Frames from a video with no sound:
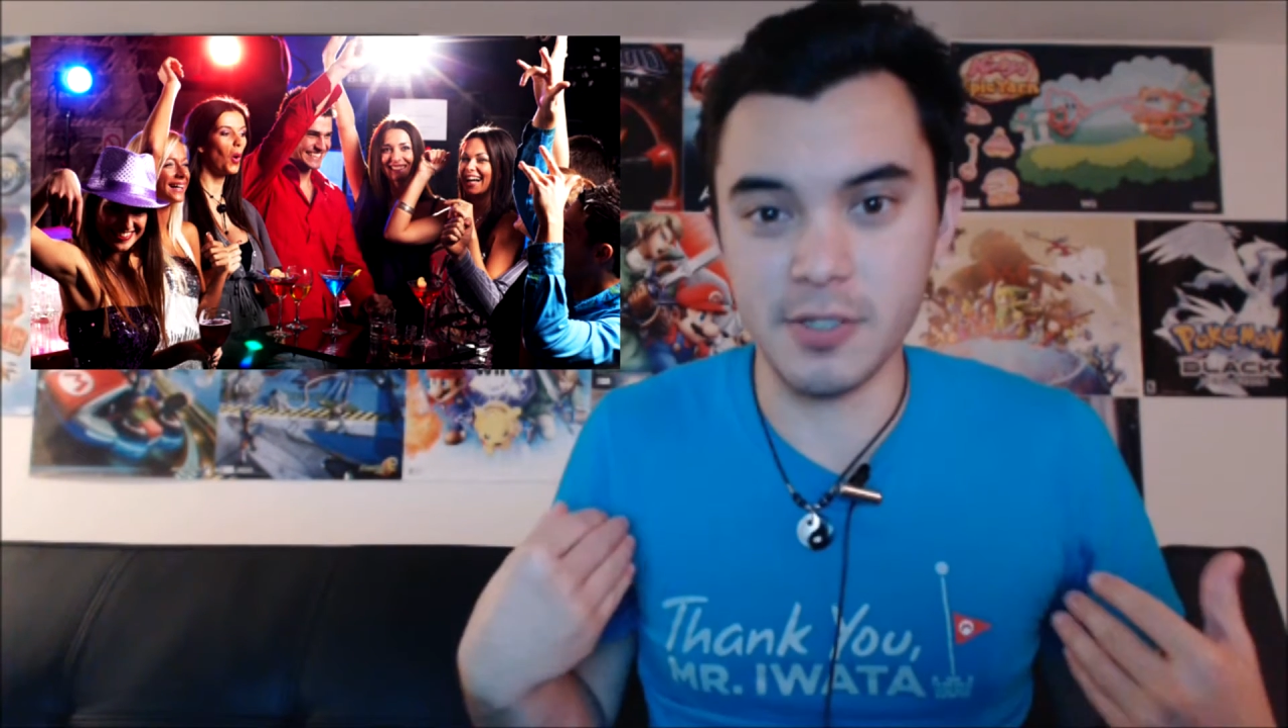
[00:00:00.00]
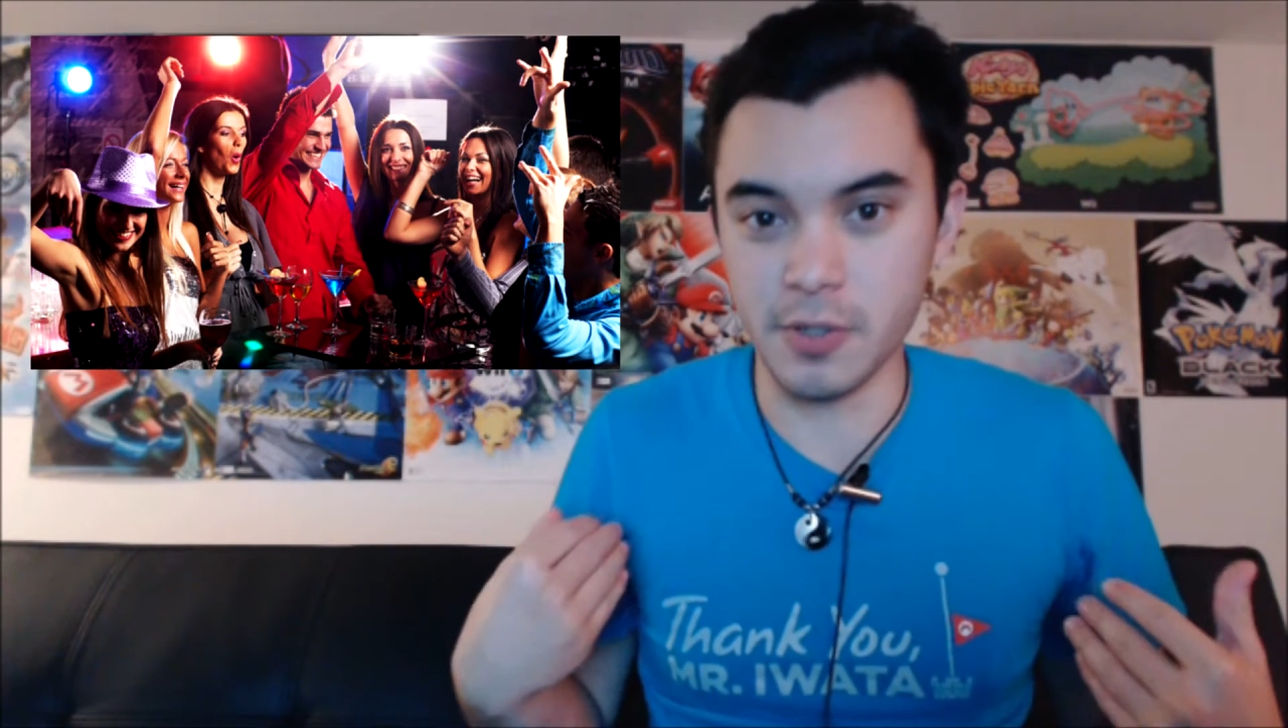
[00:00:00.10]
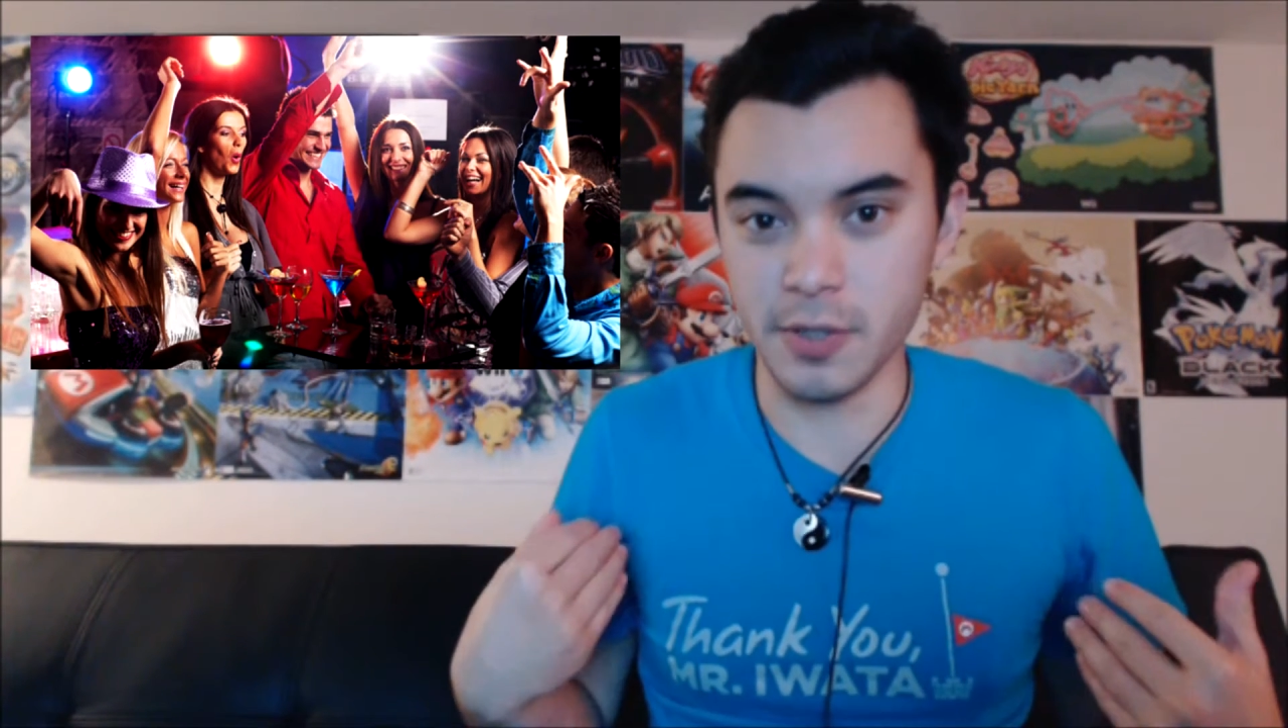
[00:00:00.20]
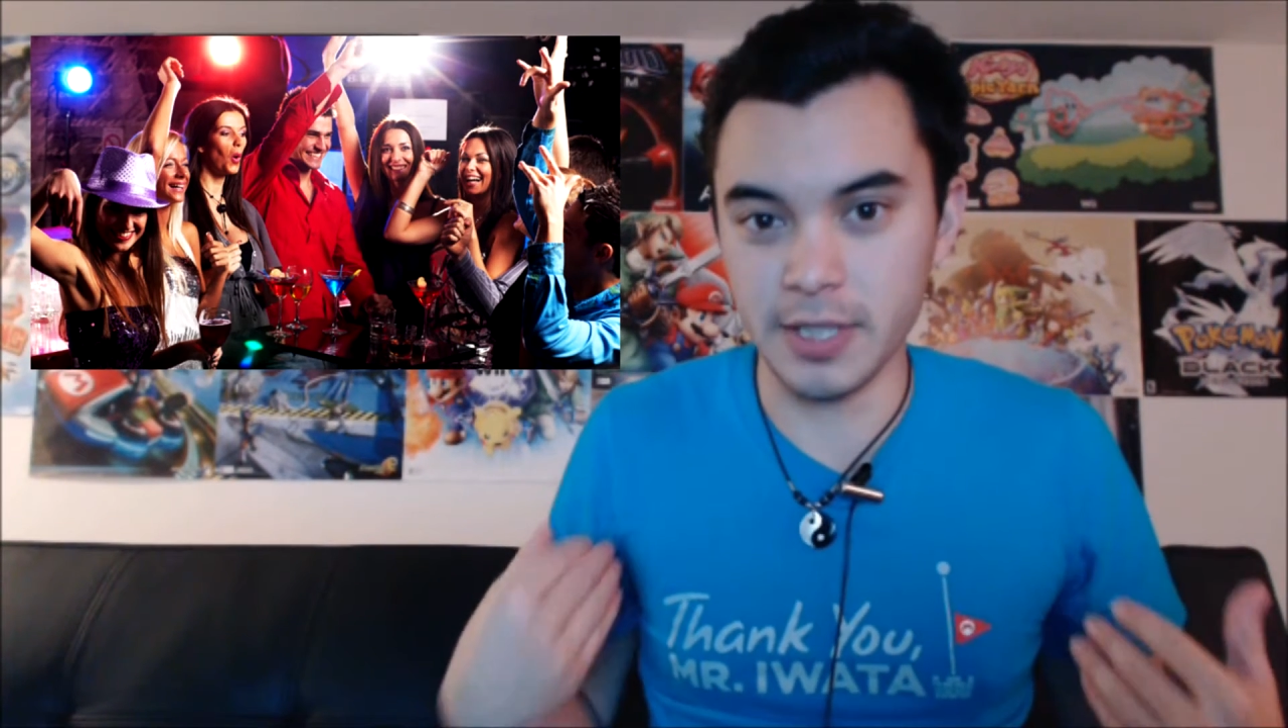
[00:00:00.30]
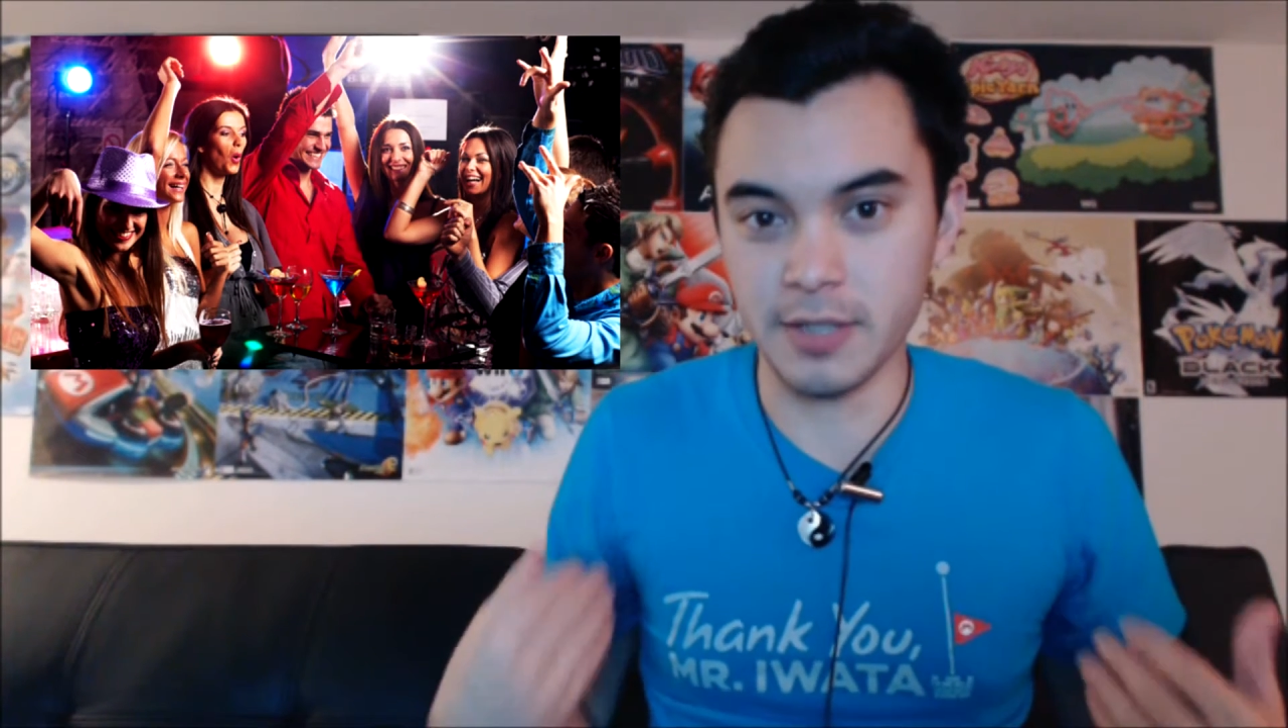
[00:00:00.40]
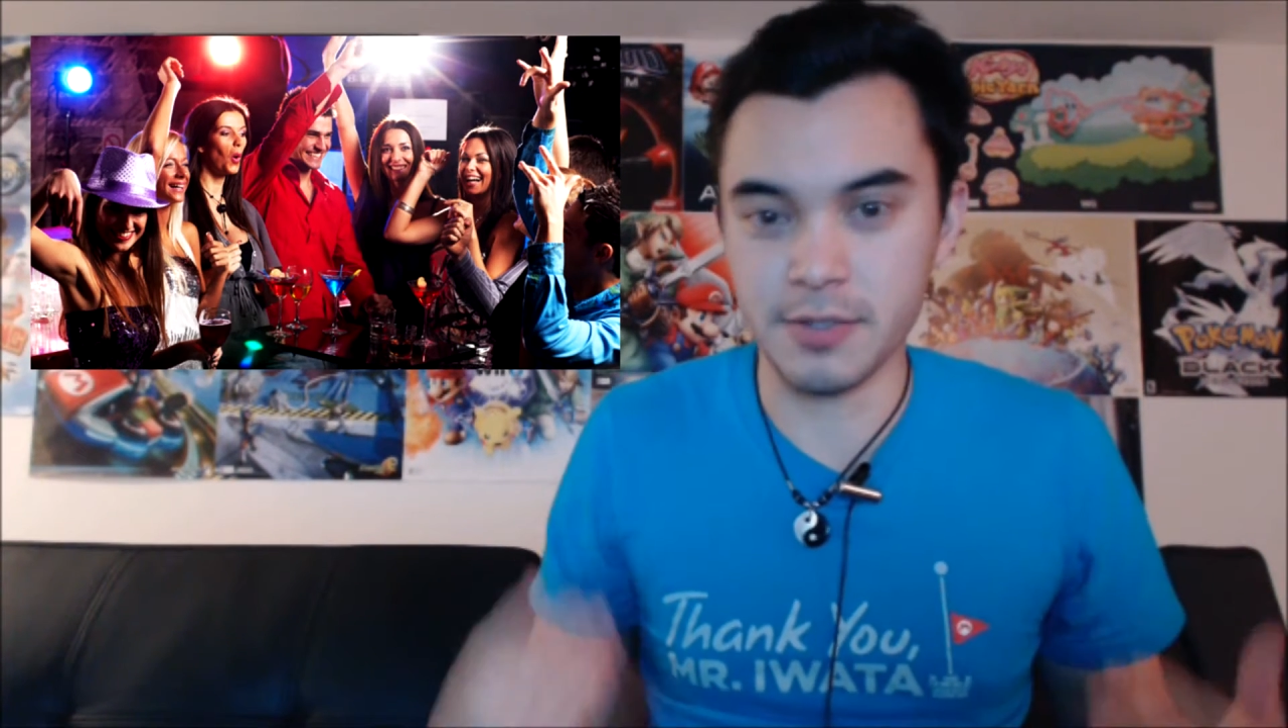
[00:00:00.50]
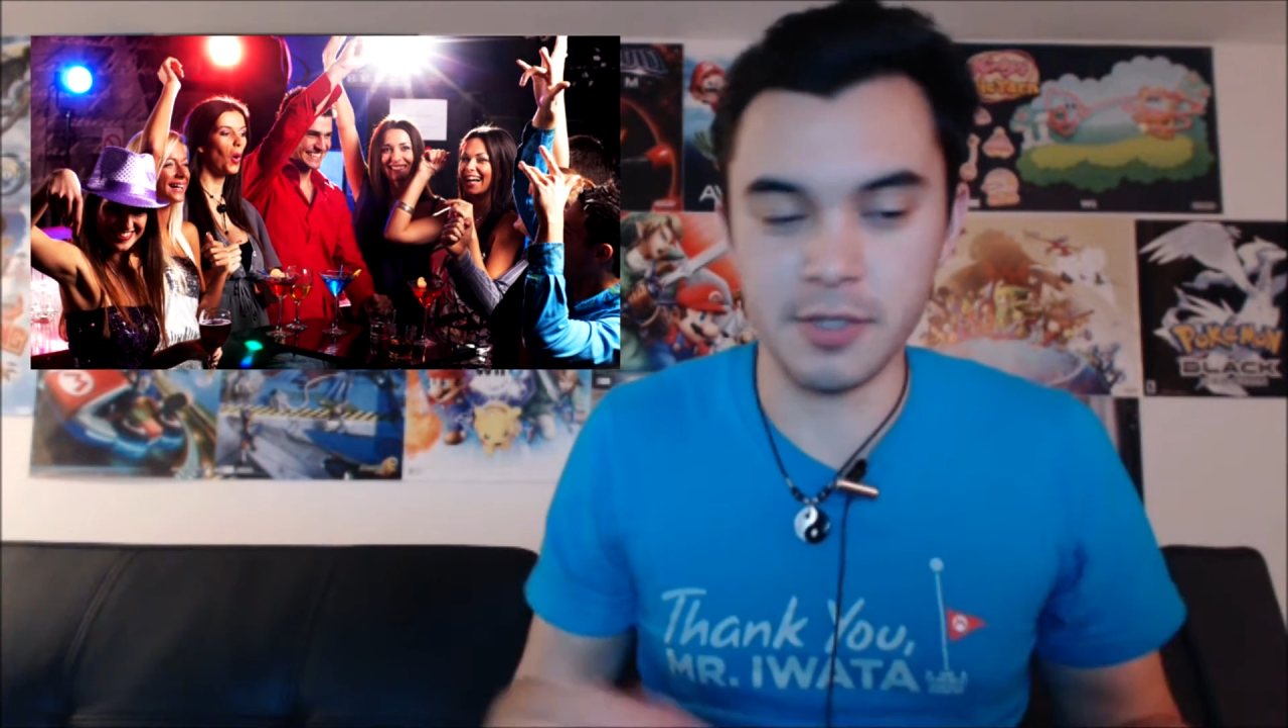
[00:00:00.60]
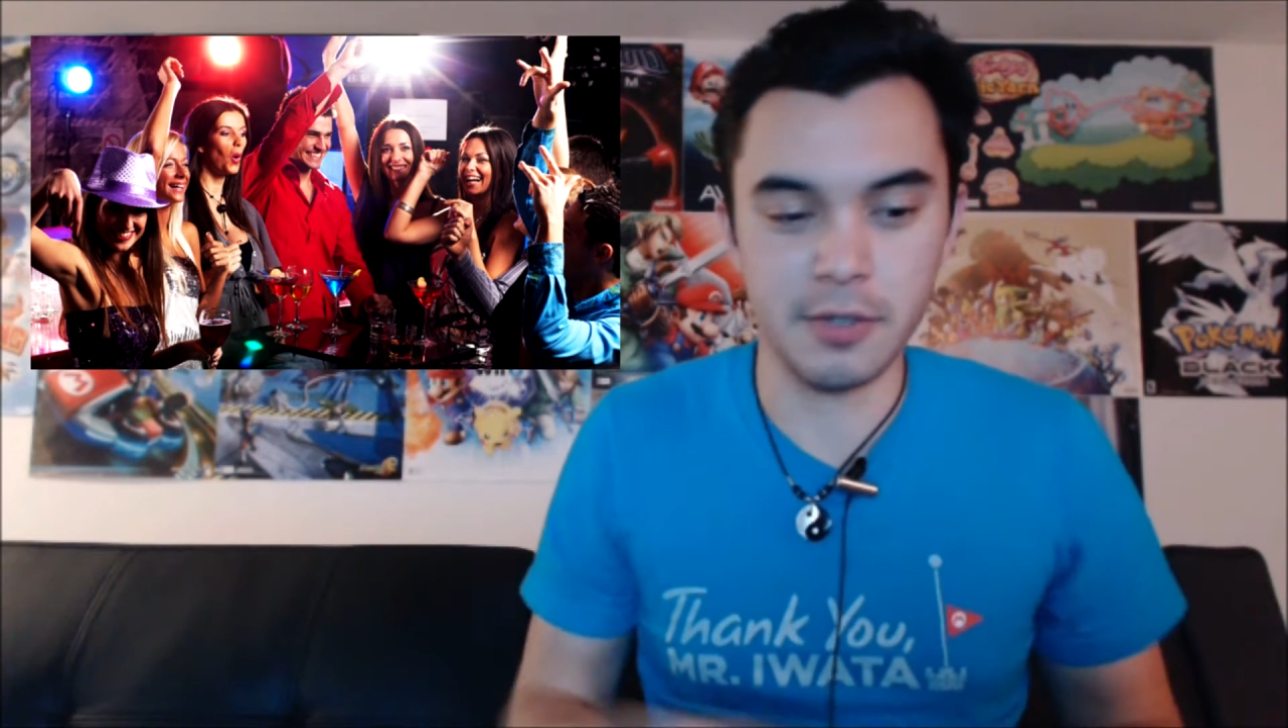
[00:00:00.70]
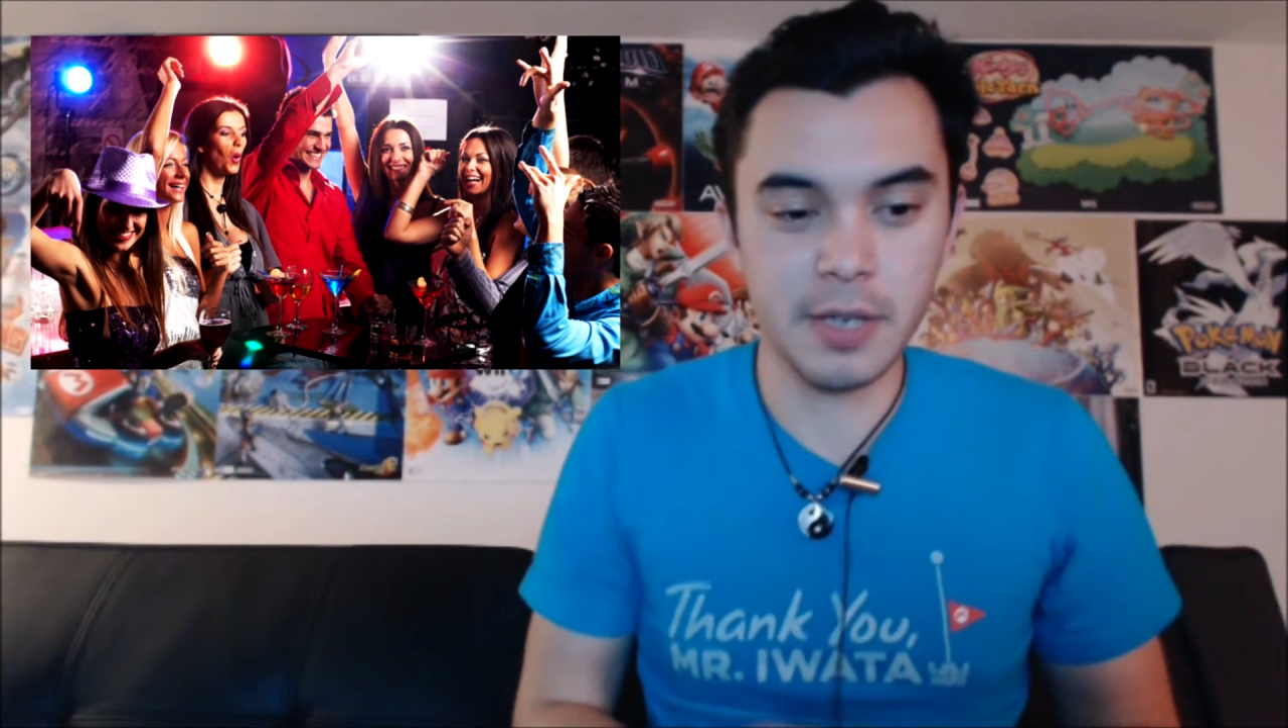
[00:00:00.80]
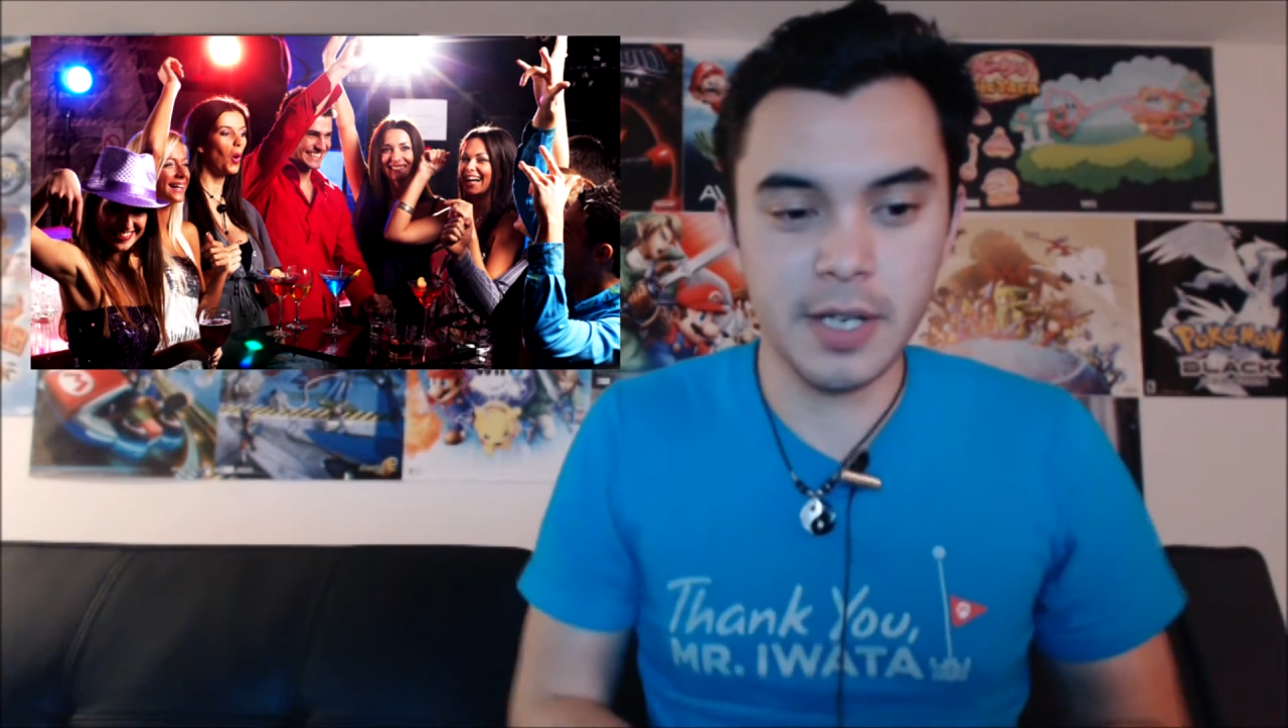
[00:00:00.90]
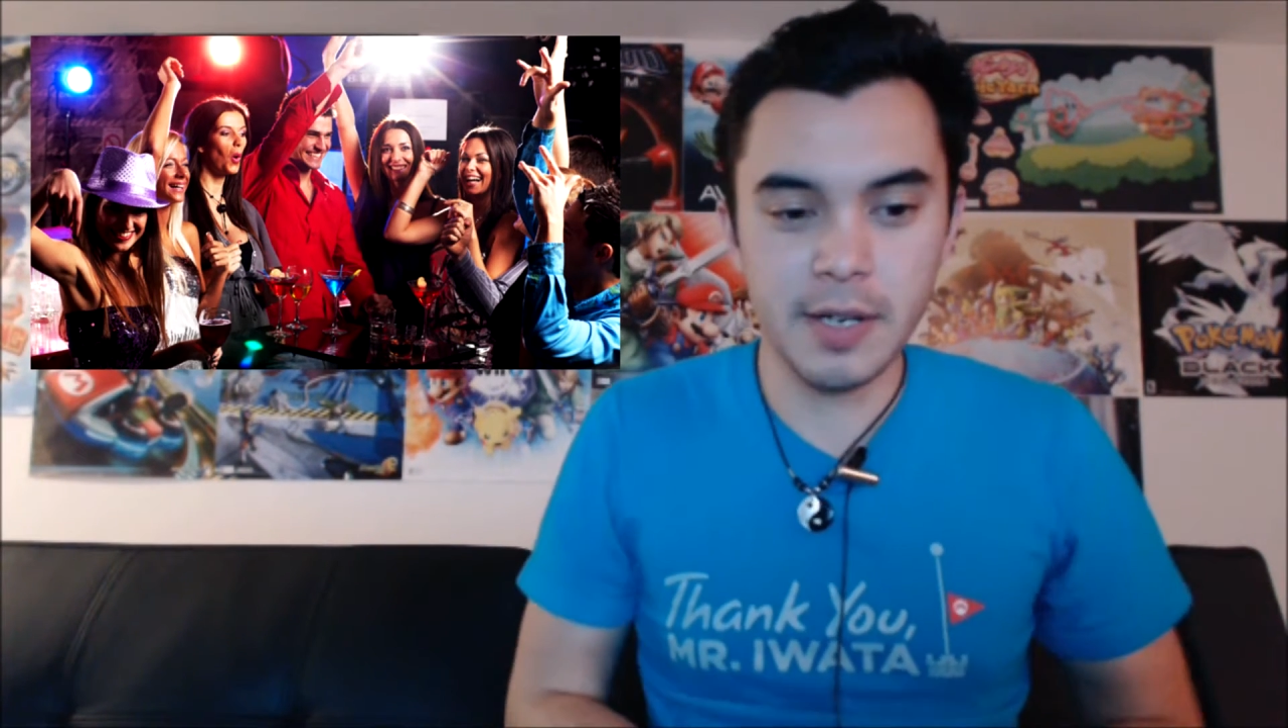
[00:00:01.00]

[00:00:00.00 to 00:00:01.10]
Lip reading: old now, so